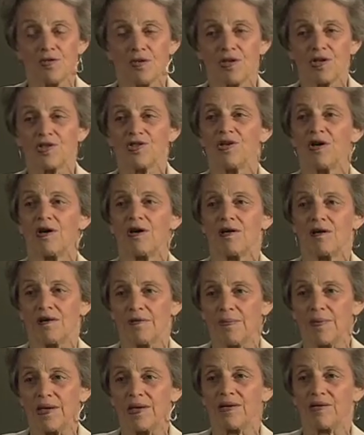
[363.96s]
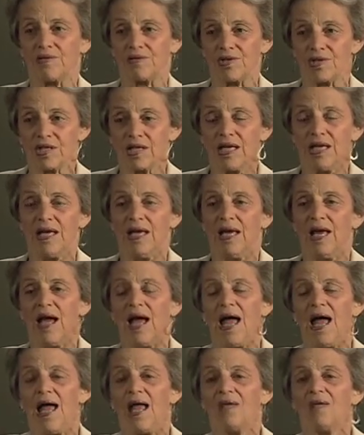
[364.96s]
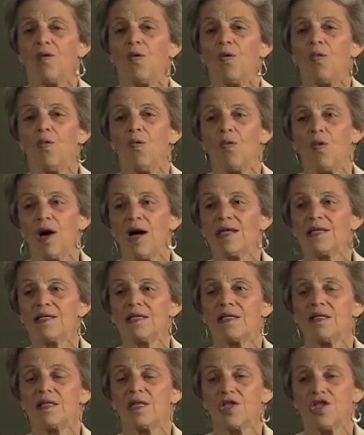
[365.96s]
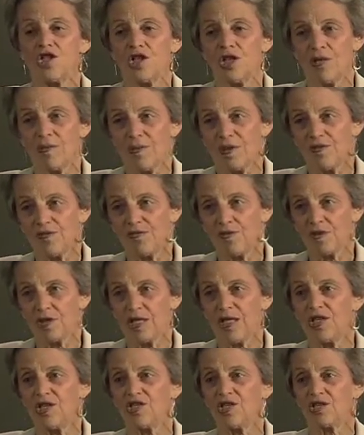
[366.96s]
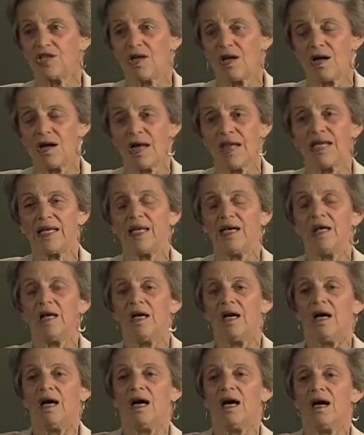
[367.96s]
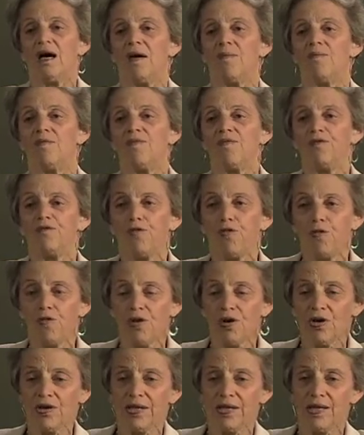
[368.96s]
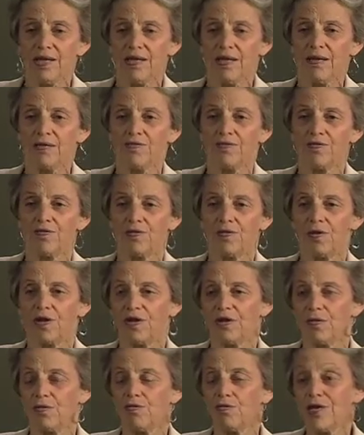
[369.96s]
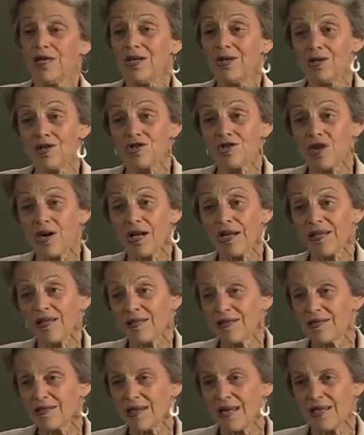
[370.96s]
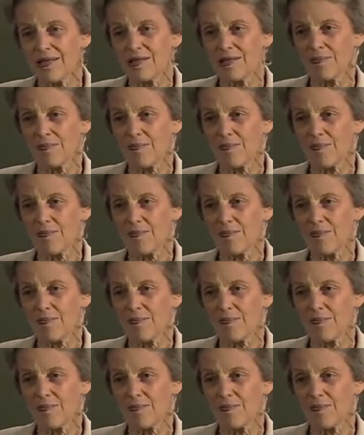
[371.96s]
wars are about. And what's legitimate for each side. For the weaker side, in this case the